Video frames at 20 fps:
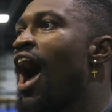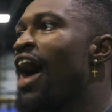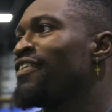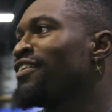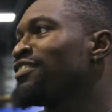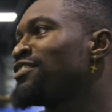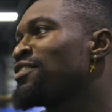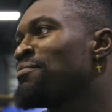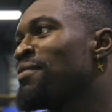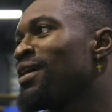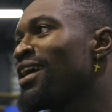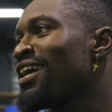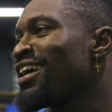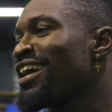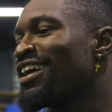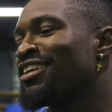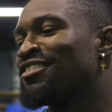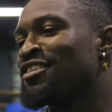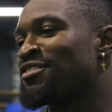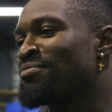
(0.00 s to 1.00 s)
think to me,
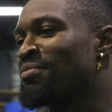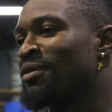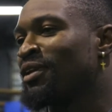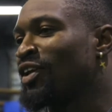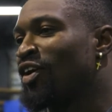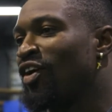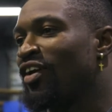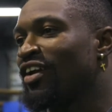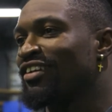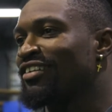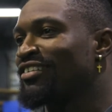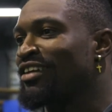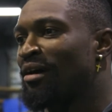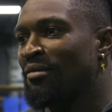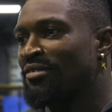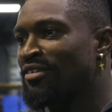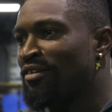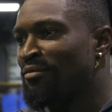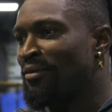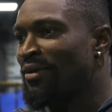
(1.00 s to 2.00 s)
it's just been learning to tell
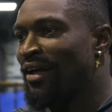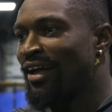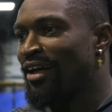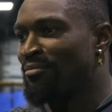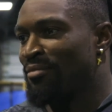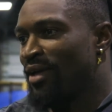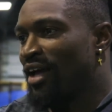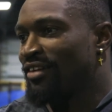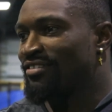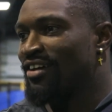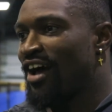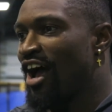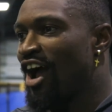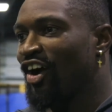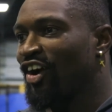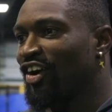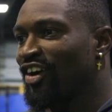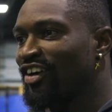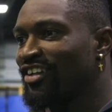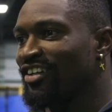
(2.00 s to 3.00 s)
myself I'm not
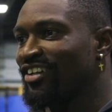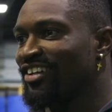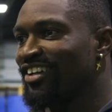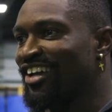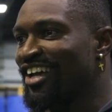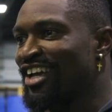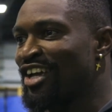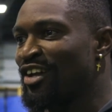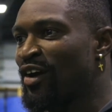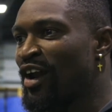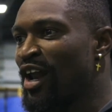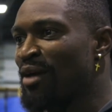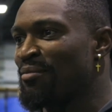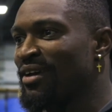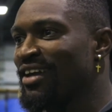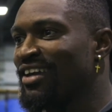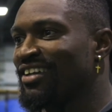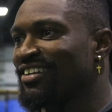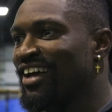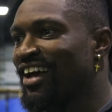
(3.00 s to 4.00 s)
tired. You know what I
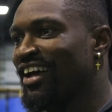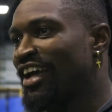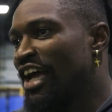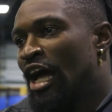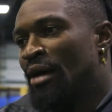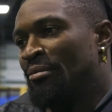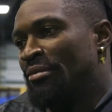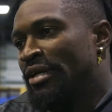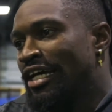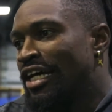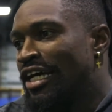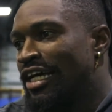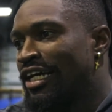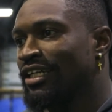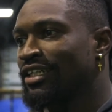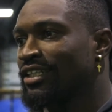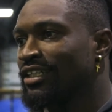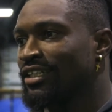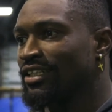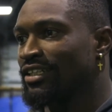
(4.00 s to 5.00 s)
mean? Like, I'm young,
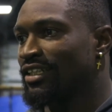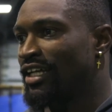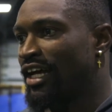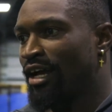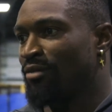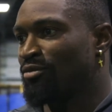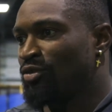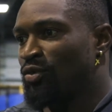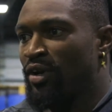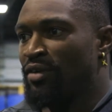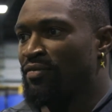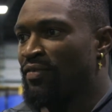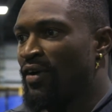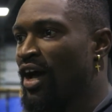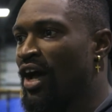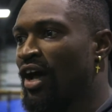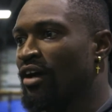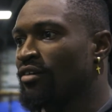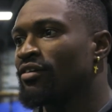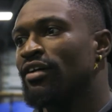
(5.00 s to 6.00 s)
like I'm
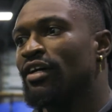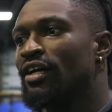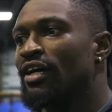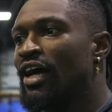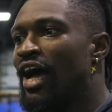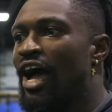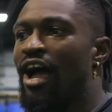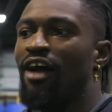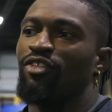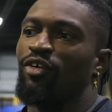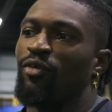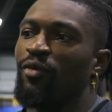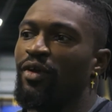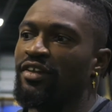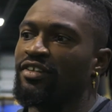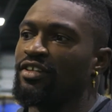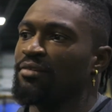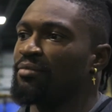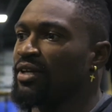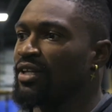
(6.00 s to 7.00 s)
25. I have no
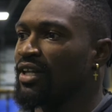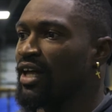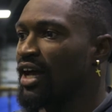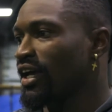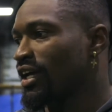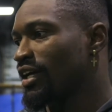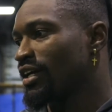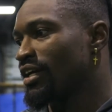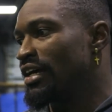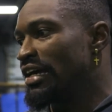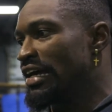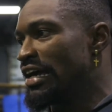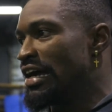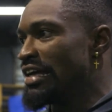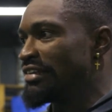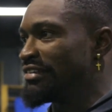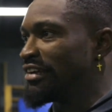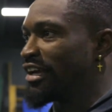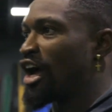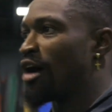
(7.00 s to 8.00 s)
reason to be like,
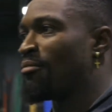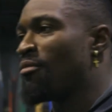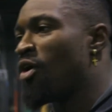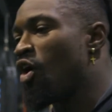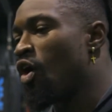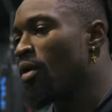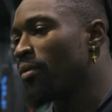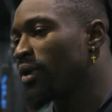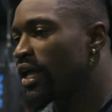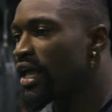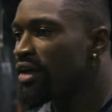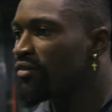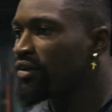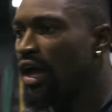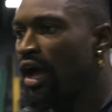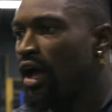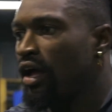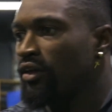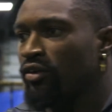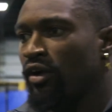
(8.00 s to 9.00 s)
to come home, and even,
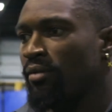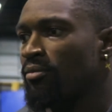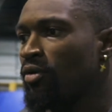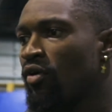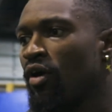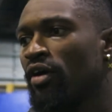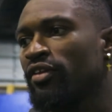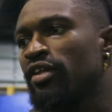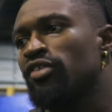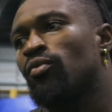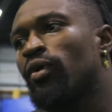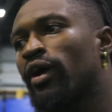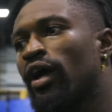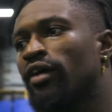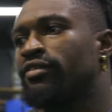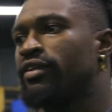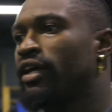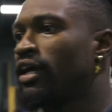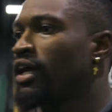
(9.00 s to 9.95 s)
don't get me wrong, these workouts take it